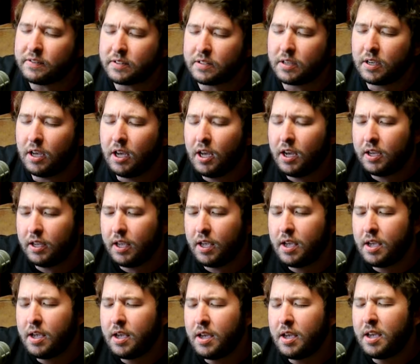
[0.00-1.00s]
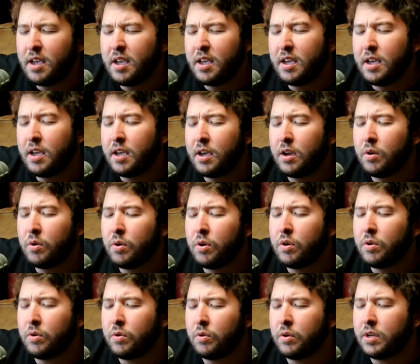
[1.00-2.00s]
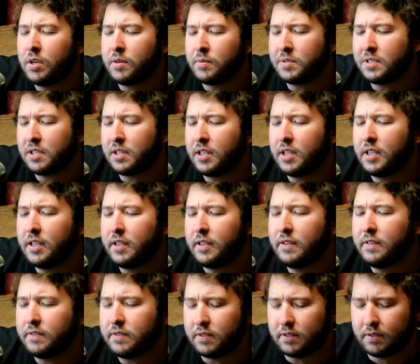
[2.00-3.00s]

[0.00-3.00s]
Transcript: Yeah, rolled up sleeves.